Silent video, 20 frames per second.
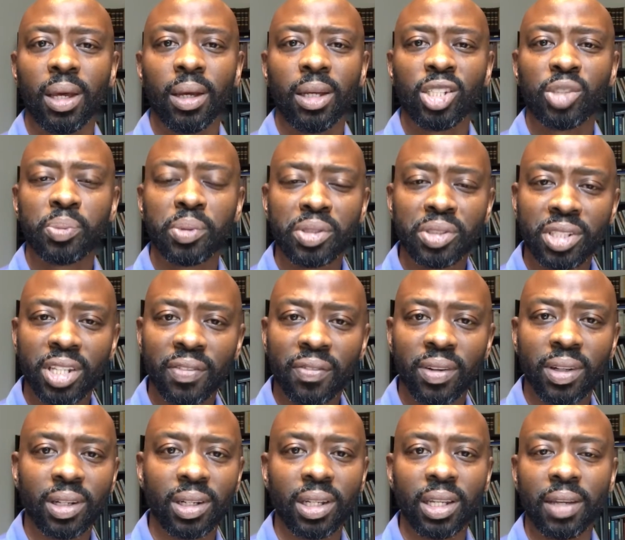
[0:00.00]

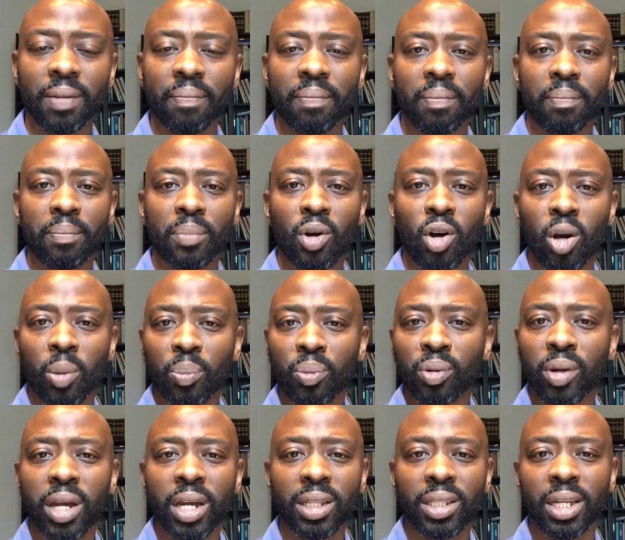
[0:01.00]
Specifically, Paul
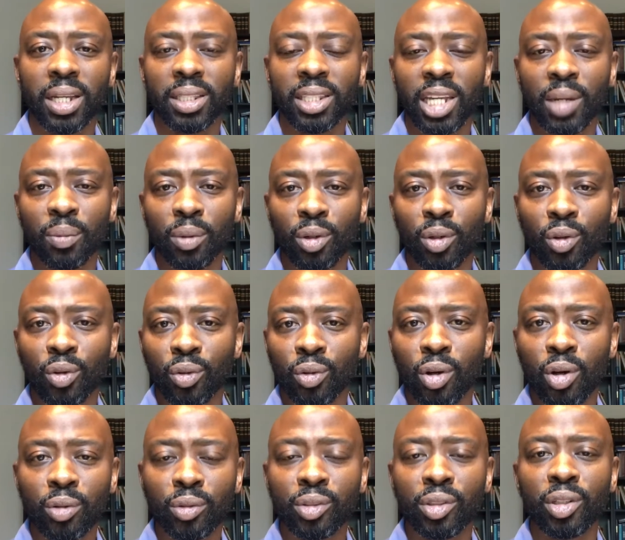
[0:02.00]
prayed that they would
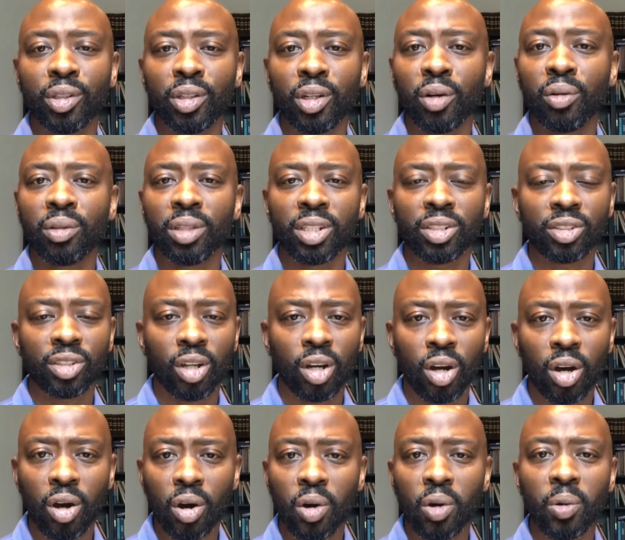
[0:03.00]
grow to know this
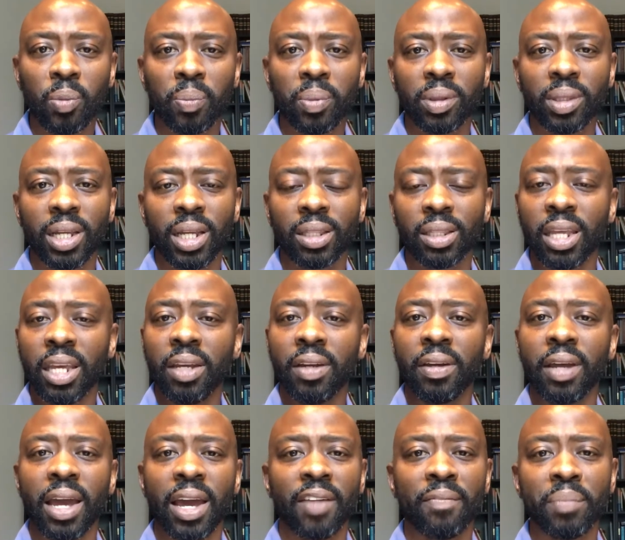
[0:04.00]
hope that they
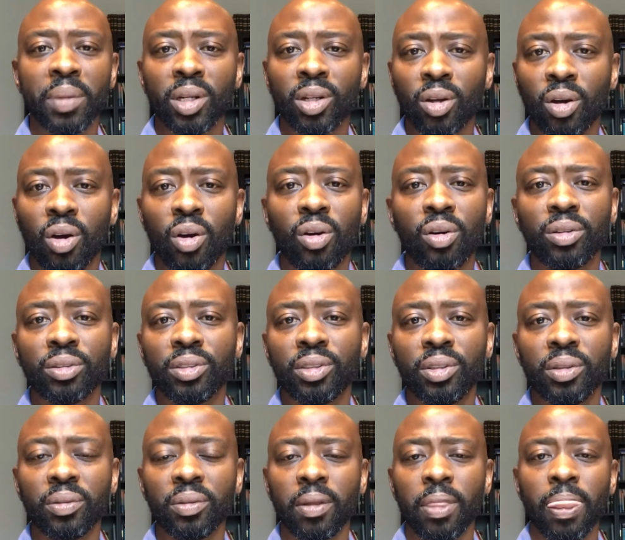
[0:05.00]
have been called
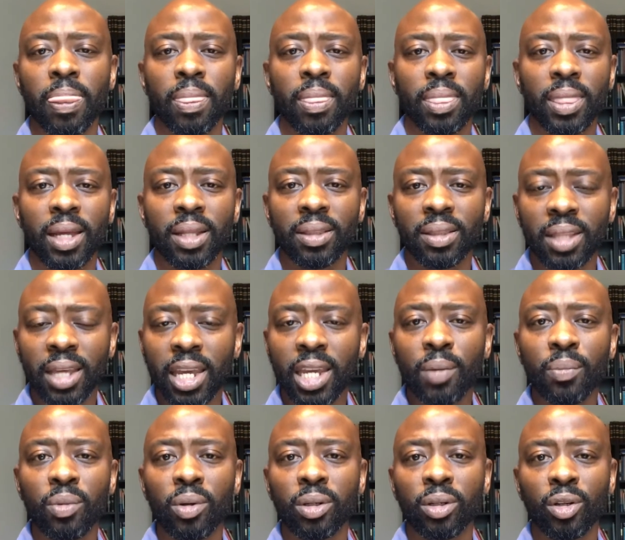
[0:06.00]
to, that they
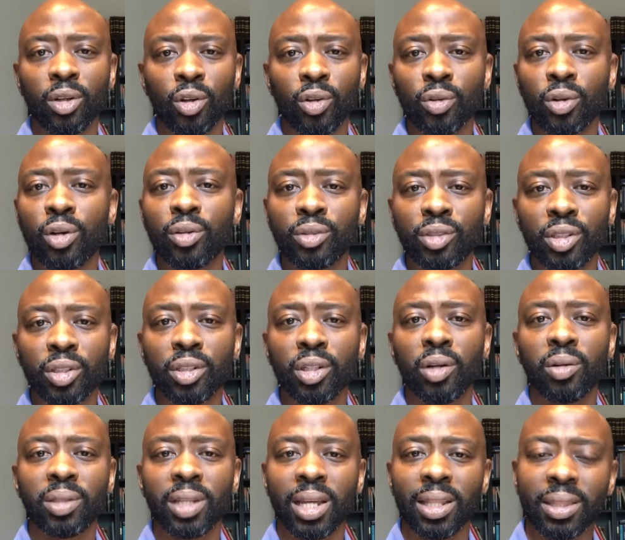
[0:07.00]
would grow to
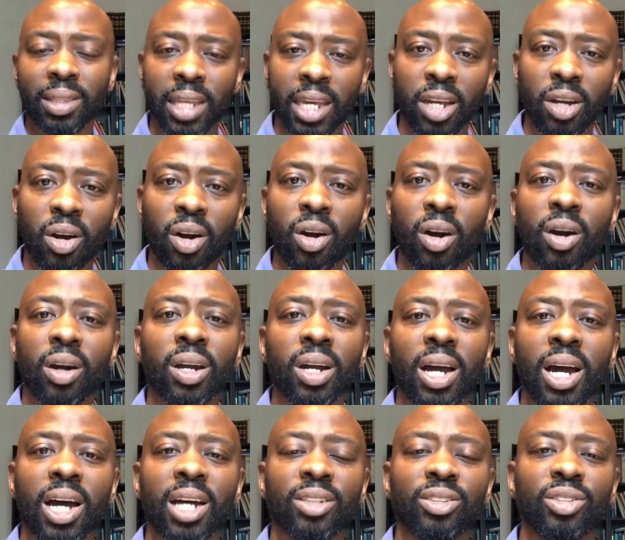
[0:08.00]
know that they are
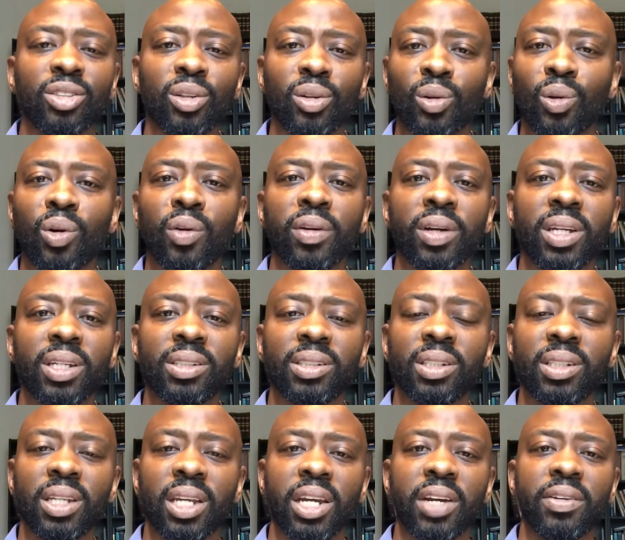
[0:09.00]
God's glorious
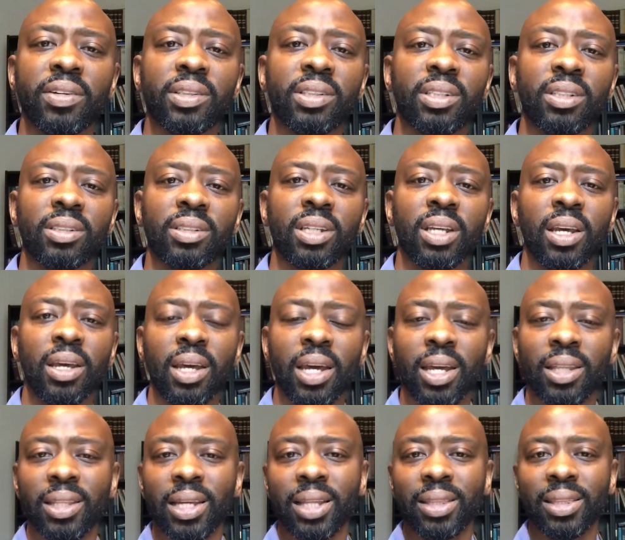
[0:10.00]
inheritance,
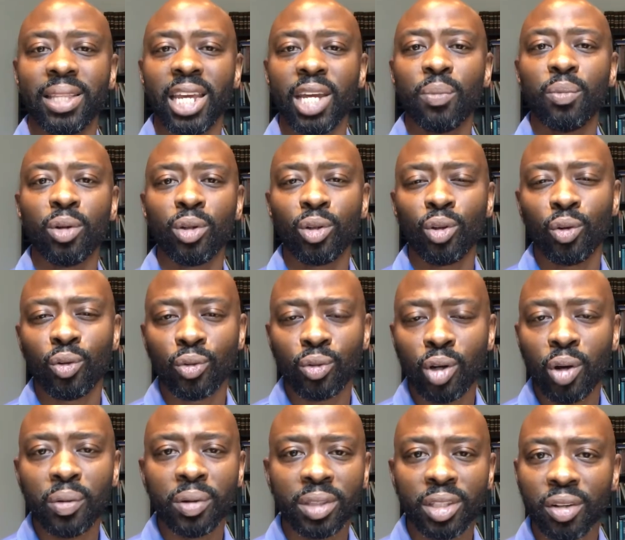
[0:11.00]
and that they would
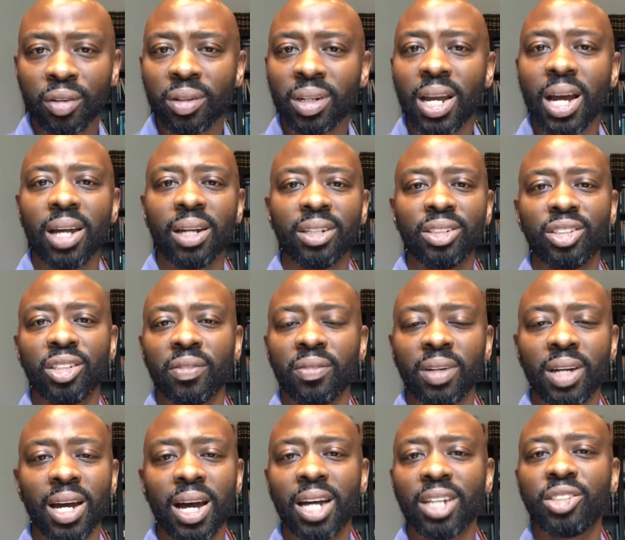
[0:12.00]
grow in their knowledge of
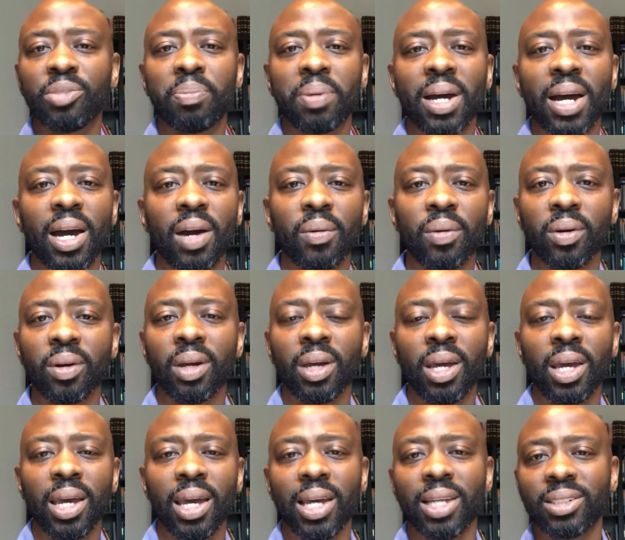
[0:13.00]
God's power
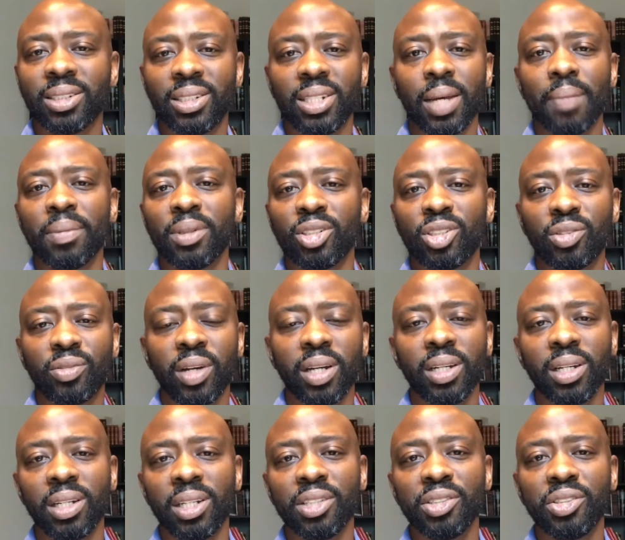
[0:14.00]
as
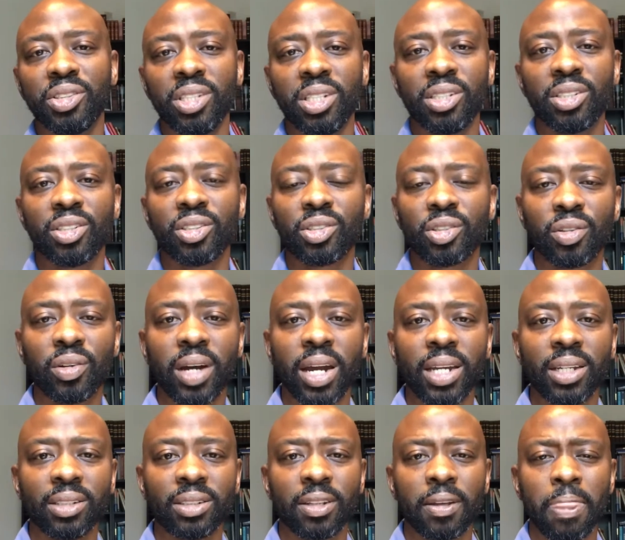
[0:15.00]
demonstrated in Jesus
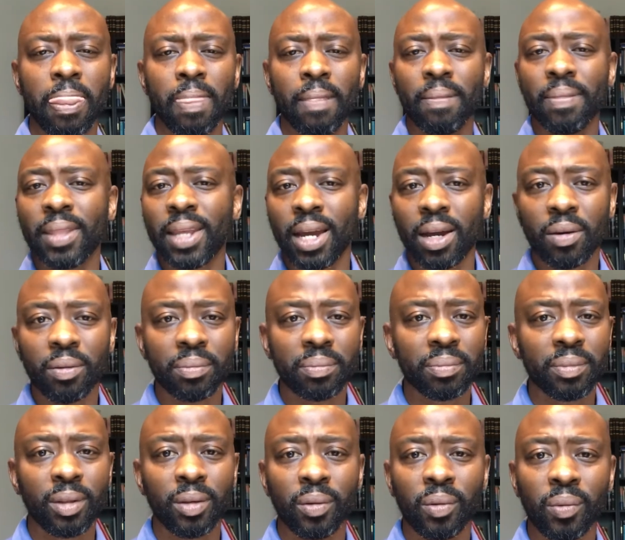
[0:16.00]
Christ. Now,
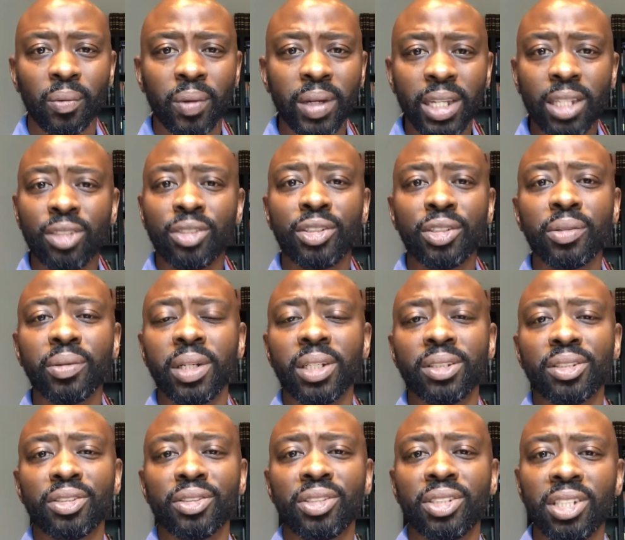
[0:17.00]
we do
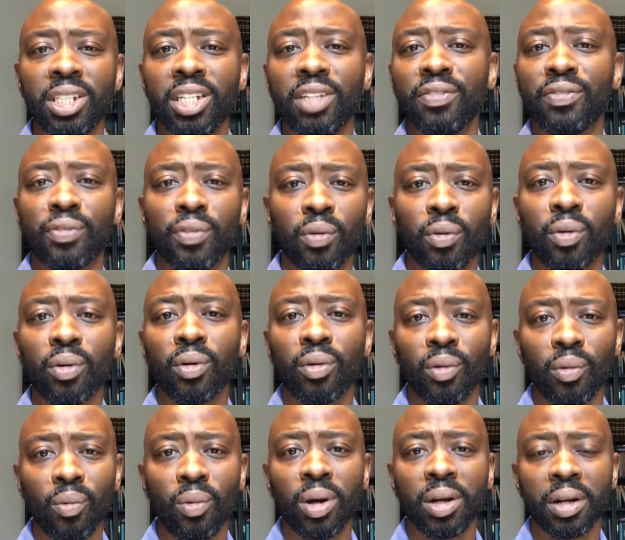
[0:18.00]
intercede for
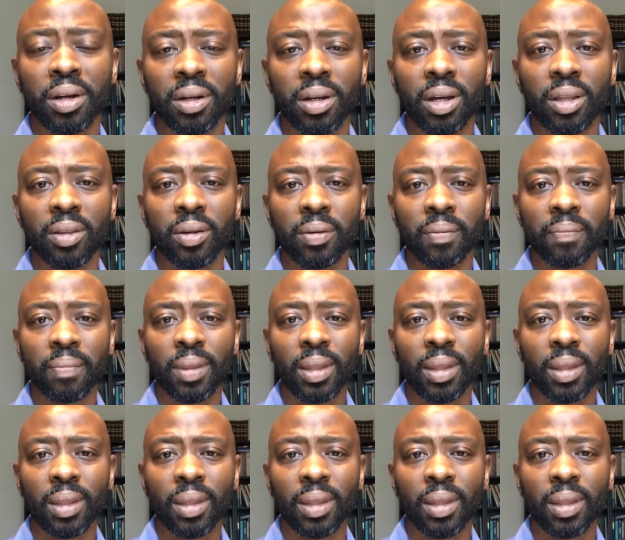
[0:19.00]
one another.